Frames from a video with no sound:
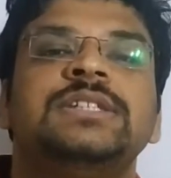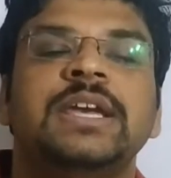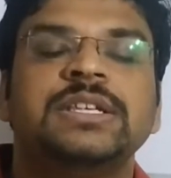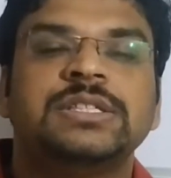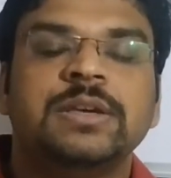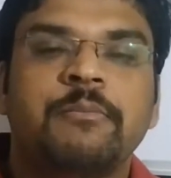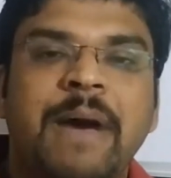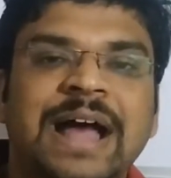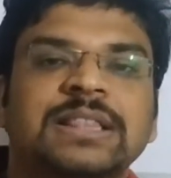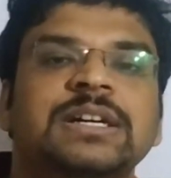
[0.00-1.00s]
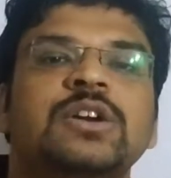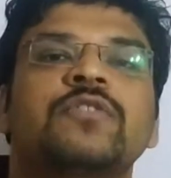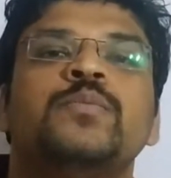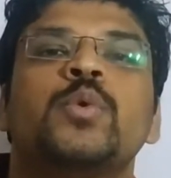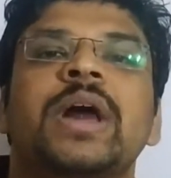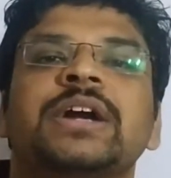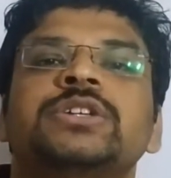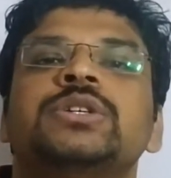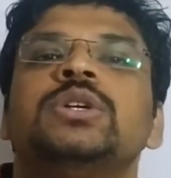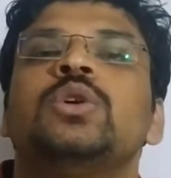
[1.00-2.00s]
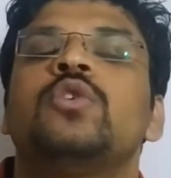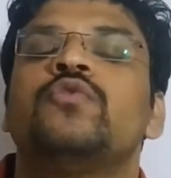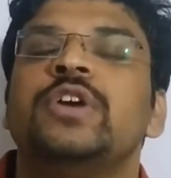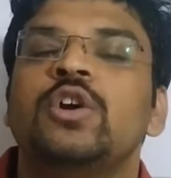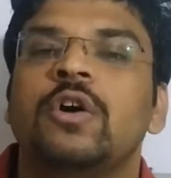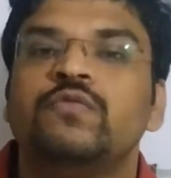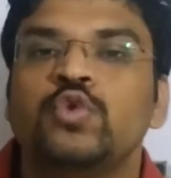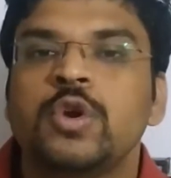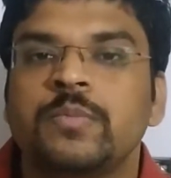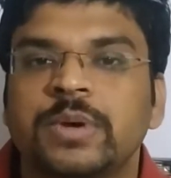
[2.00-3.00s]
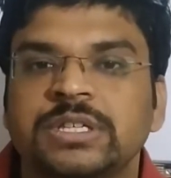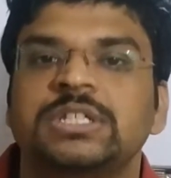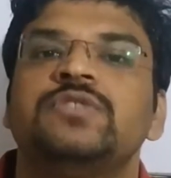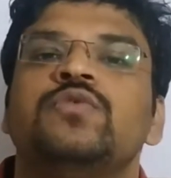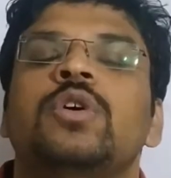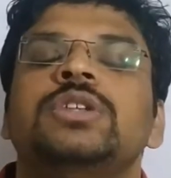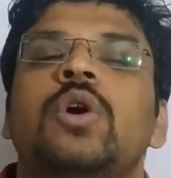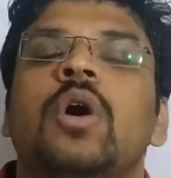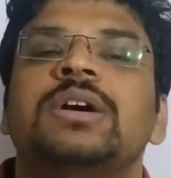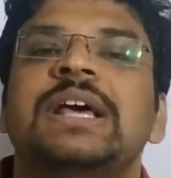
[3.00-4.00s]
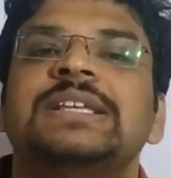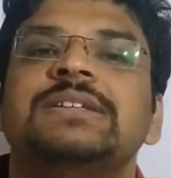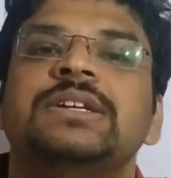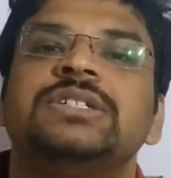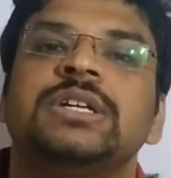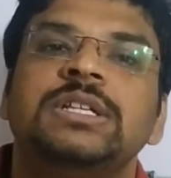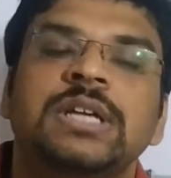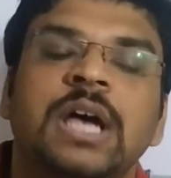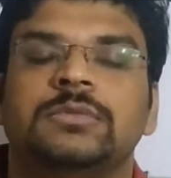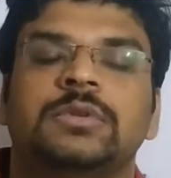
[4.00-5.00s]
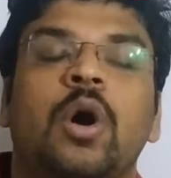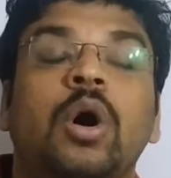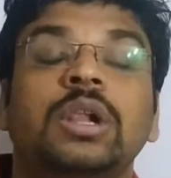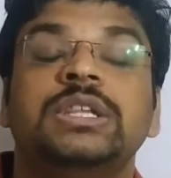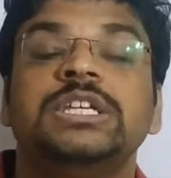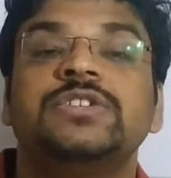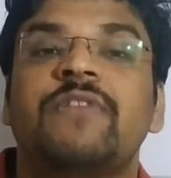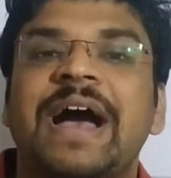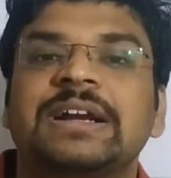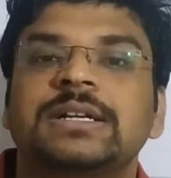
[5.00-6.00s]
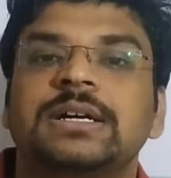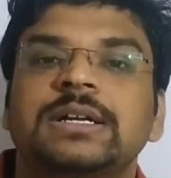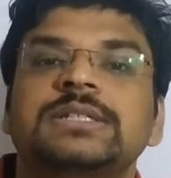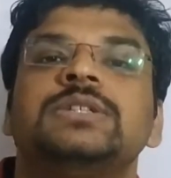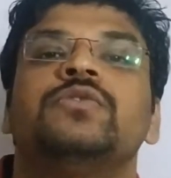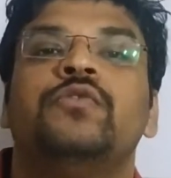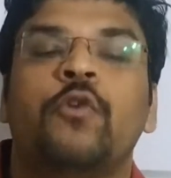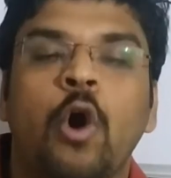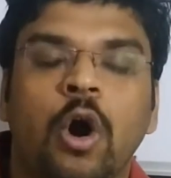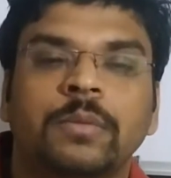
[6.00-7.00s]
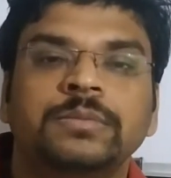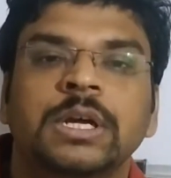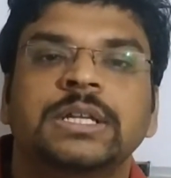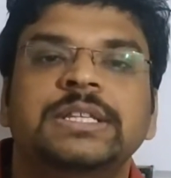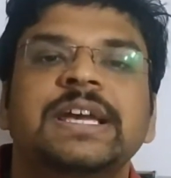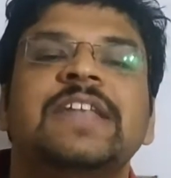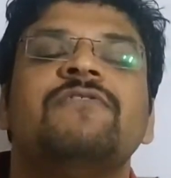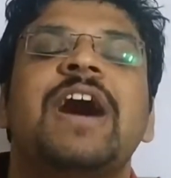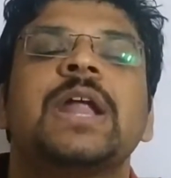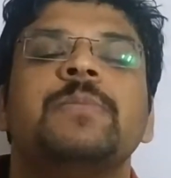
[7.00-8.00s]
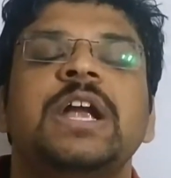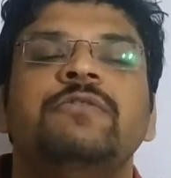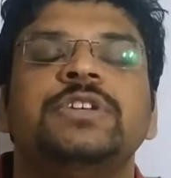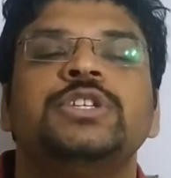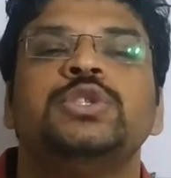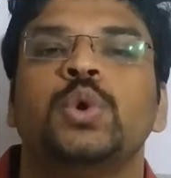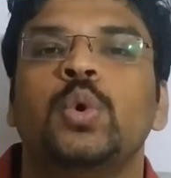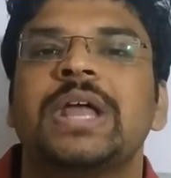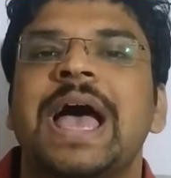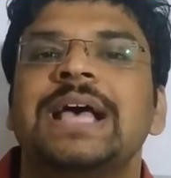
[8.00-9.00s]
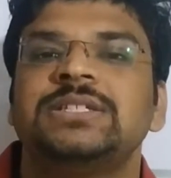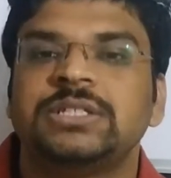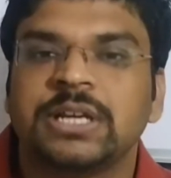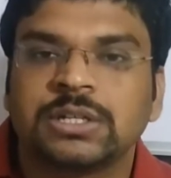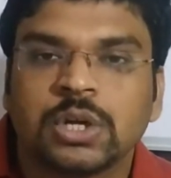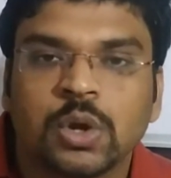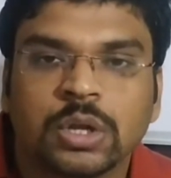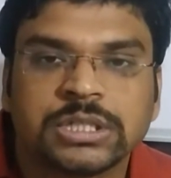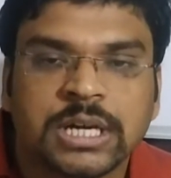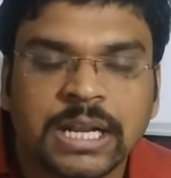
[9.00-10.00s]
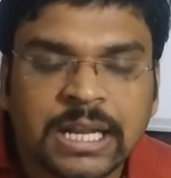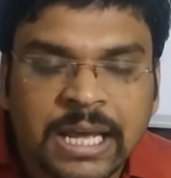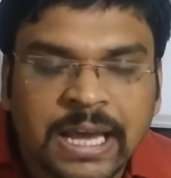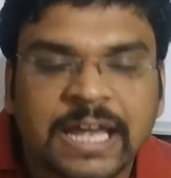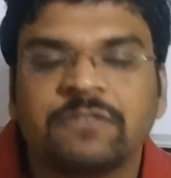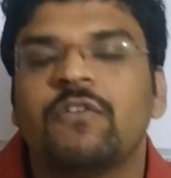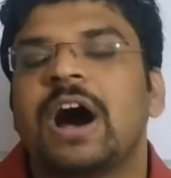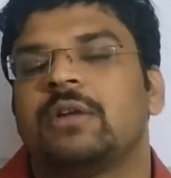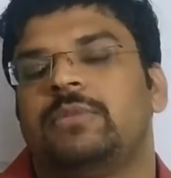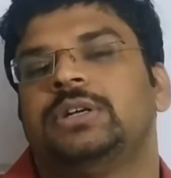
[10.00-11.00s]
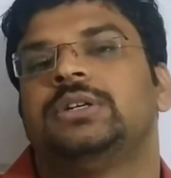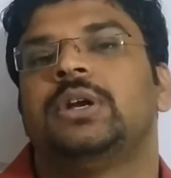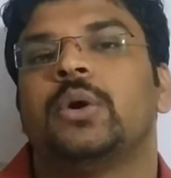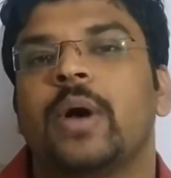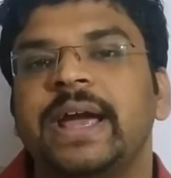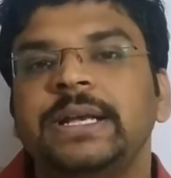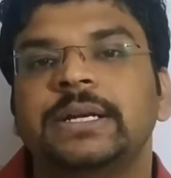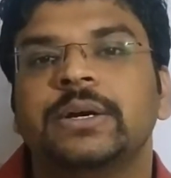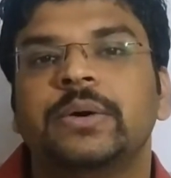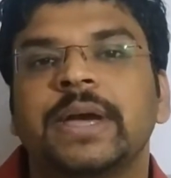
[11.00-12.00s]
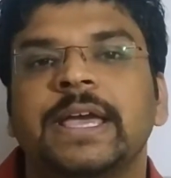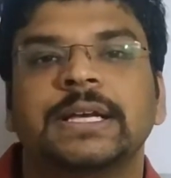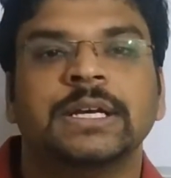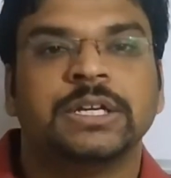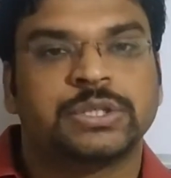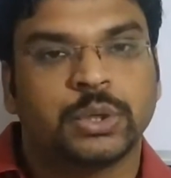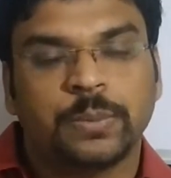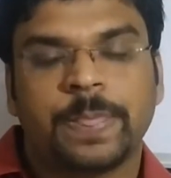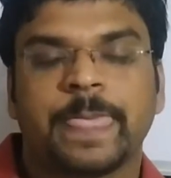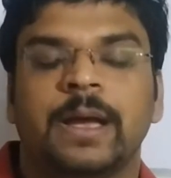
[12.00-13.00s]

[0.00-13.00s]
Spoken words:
change the method of production or way of doing business for the organization, all these factors form the environment which is known as technological environment, right? Okay, so